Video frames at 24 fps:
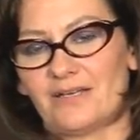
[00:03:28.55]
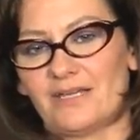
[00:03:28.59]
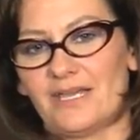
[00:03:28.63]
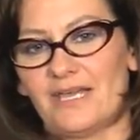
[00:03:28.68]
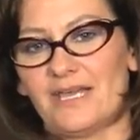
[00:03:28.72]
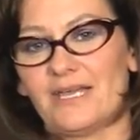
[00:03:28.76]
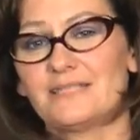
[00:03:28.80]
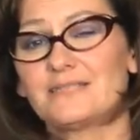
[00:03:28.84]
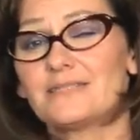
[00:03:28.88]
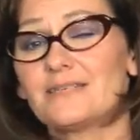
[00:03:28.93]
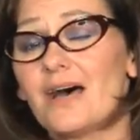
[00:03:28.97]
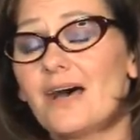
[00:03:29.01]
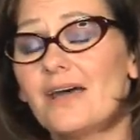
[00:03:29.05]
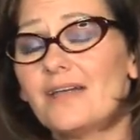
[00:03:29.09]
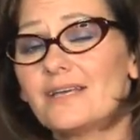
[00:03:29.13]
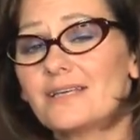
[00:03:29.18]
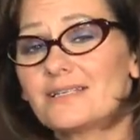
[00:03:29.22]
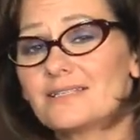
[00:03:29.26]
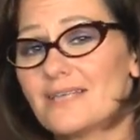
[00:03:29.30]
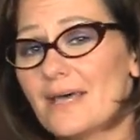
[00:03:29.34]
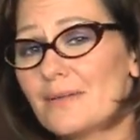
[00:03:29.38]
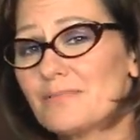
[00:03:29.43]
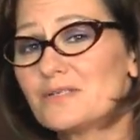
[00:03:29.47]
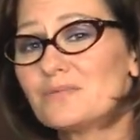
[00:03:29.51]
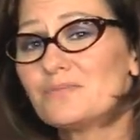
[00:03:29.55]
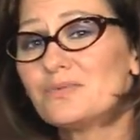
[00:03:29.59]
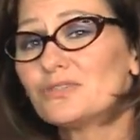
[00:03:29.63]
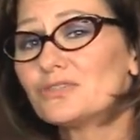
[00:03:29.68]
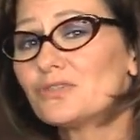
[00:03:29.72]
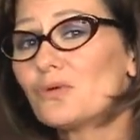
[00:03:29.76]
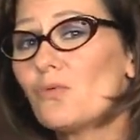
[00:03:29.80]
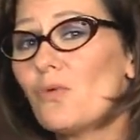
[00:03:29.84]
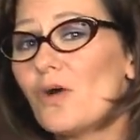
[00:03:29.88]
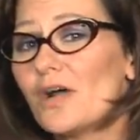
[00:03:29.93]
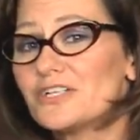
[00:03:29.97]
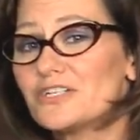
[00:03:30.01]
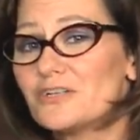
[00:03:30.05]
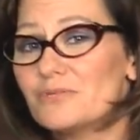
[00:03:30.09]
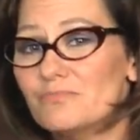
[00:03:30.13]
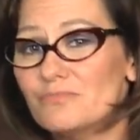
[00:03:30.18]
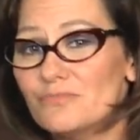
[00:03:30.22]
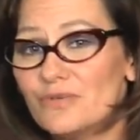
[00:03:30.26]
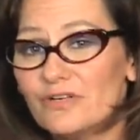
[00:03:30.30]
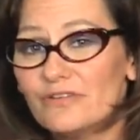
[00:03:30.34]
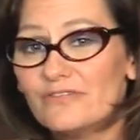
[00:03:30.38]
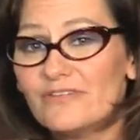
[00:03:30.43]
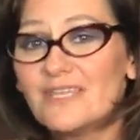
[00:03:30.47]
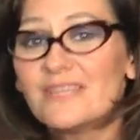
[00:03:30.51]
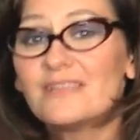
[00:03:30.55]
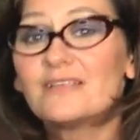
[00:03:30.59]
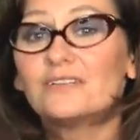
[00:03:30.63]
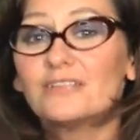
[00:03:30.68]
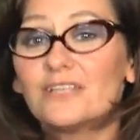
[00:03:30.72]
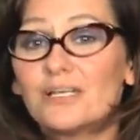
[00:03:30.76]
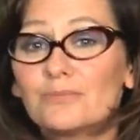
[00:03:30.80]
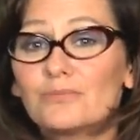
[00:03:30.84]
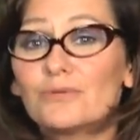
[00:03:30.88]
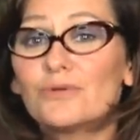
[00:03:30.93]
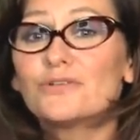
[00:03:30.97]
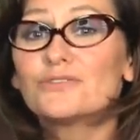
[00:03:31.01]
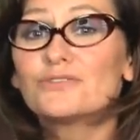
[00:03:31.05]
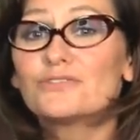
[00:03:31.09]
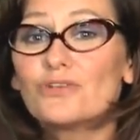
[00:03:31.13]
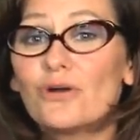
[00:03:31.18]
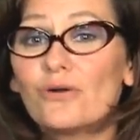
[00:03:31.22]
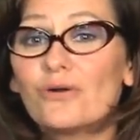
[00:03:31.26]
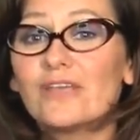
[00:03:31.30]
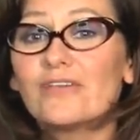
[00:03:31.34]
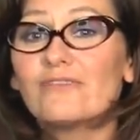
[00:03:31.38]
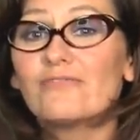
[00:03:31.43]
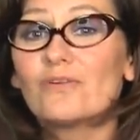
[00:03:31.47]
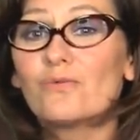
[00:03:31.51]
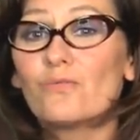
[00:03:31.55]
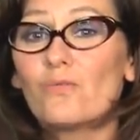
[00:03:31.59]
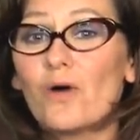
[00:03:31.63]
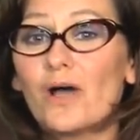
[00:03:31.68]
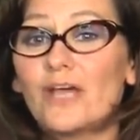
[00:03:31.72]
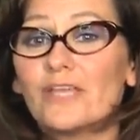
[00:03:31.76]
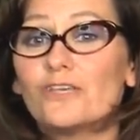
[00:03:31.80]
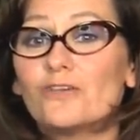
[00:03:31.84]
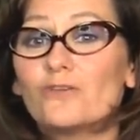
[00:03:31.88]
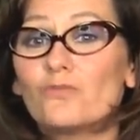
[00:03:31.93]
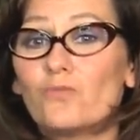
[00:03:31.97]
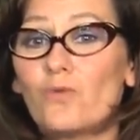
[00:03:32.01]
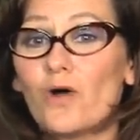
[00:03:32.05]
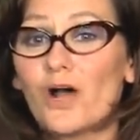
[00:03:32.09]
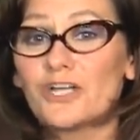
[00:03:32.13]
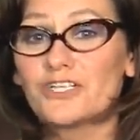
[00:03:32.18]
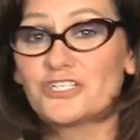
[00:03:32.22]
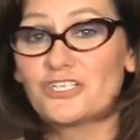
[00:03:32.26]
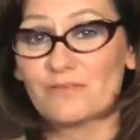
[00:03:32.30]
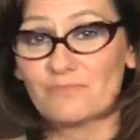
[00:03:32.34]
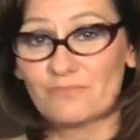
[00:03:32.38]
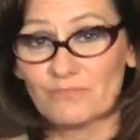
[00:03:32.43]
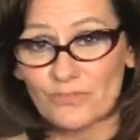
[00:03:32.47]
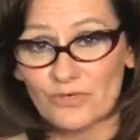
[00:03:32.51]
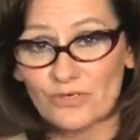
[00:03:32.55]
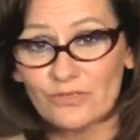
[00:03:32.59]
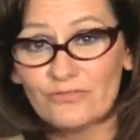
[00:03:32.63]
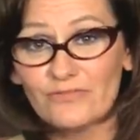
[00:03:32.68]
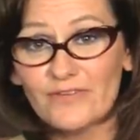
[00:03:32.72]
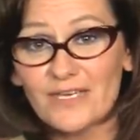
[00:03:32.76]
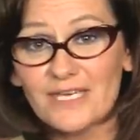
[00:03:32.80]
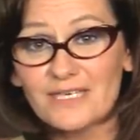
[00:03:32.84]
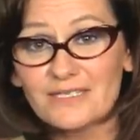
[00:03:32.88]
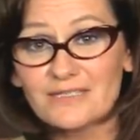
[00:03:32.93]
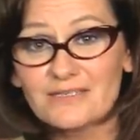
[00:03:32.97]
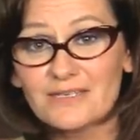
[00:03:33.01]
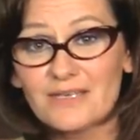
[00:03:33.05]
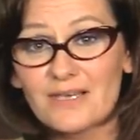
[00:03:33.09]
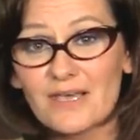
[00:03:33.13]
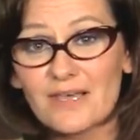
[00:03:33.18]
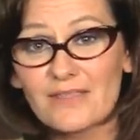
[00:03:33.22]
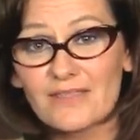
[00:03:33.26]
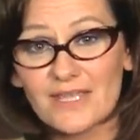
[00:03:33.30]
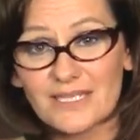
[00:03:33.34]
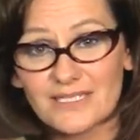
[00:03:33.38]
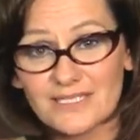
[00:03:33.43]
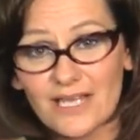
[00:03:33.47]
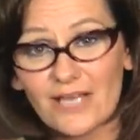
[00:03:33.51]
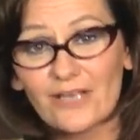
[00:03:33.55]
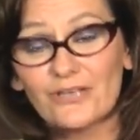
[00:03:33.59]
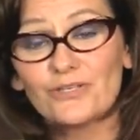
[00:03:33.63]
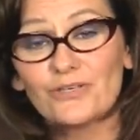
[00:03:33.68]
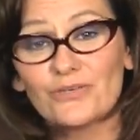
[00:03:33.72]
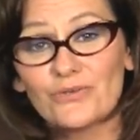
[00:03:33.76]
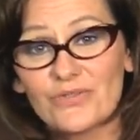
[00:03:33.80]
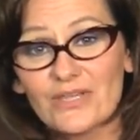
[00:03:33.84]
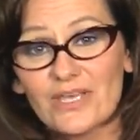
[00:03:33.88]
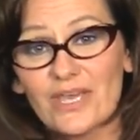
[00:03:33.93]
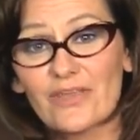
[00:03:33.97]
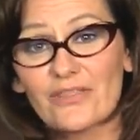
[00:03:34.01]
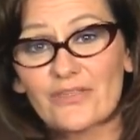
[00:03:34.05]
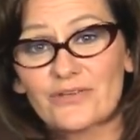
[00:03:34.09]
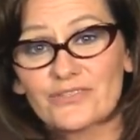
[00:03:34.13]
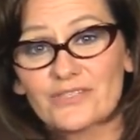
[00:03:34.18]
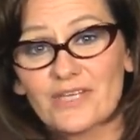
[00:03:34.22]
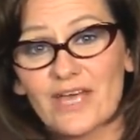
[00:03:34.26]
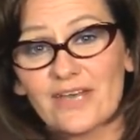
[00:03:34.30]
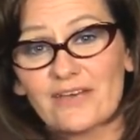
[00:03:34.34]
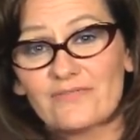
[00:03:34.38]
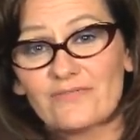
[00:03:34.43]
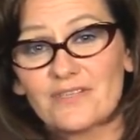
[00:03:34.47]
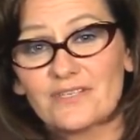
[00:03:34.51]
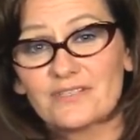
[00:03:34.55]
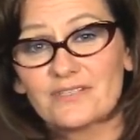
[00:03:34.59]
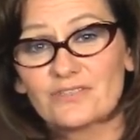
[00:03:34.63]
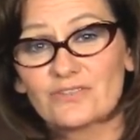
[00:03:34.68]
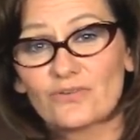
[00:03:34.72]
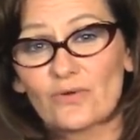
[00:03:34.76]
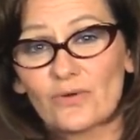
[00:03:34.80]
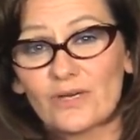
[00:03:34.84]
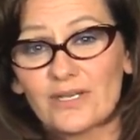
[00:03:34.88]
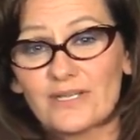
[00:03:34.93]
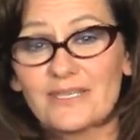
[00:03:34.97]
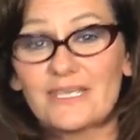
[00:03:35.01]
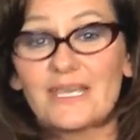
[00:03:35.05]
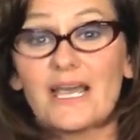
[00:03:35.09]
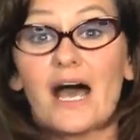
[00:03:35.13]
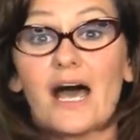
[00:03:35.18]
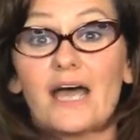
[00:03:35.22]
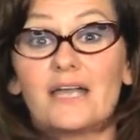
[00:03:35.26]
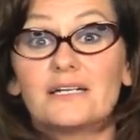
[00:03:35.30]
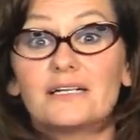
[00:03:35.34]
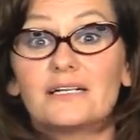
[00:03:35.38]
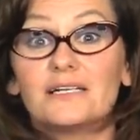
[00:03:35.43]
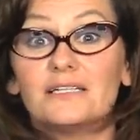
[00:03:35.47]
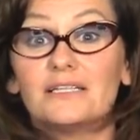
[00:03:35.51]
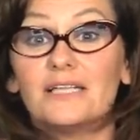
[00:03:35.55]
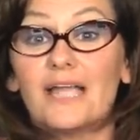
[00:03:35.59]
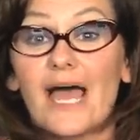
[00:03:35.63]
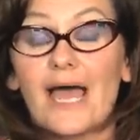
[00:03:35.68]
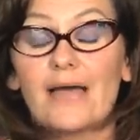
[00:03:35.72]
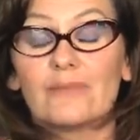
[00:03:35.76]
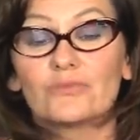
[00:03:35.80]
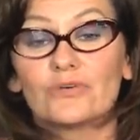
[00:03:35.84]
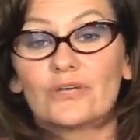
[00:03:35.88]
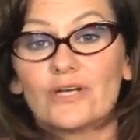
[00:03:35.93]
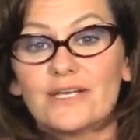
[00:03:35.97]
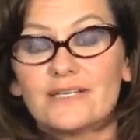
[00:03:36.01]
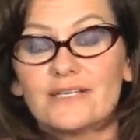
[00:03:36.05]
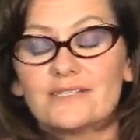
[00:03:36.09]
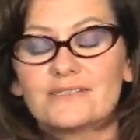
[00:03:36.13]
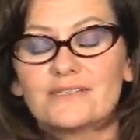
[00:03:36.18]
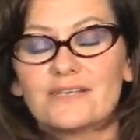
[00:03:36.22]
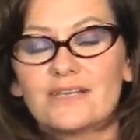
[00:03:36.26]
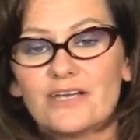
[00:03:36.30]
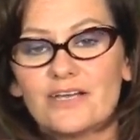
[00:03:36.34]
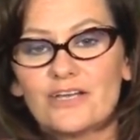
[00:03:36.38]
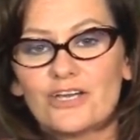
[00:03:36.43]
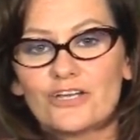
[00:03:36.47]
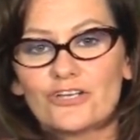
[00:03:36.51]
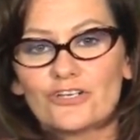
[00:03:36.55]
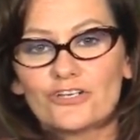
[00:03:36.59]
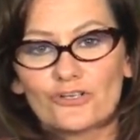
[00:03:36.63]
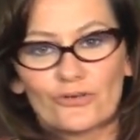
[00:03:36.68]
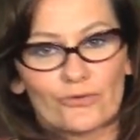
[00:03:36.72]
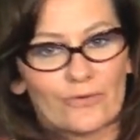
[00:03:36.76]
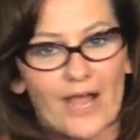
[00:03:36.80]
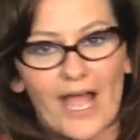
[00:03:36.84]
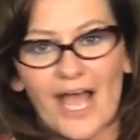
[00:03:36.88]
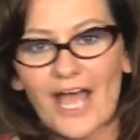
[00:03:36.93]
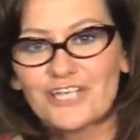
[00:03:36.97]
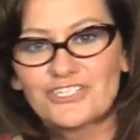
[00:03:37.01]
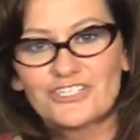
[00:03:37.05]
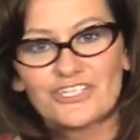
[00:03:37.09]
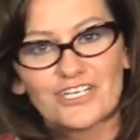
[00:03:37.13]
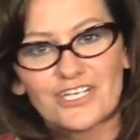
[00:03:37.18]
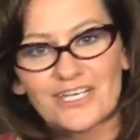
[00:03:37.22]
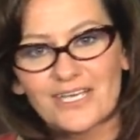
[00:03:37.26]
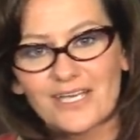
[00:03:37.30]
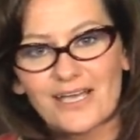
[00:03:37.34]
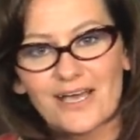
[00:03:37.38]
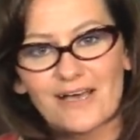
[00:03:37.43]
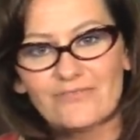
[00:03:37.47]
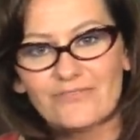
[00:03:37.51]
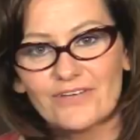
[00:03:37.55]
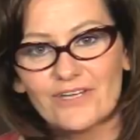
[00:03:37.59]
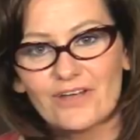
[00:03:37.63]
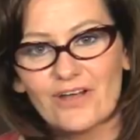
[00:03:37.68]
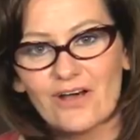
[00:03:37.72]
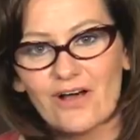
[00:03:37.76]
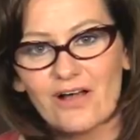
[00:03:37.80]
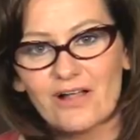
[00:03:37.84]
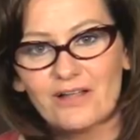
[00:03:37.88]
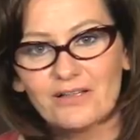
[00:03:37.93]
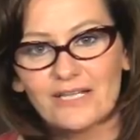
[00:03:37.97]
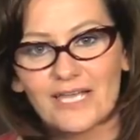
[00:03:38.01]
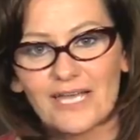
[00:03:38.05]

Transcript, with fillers: It's unacceptable to watch a movie. The liberals don't even want you watching movies that tell you the other side of this story, the unglamorous tragedy of it all.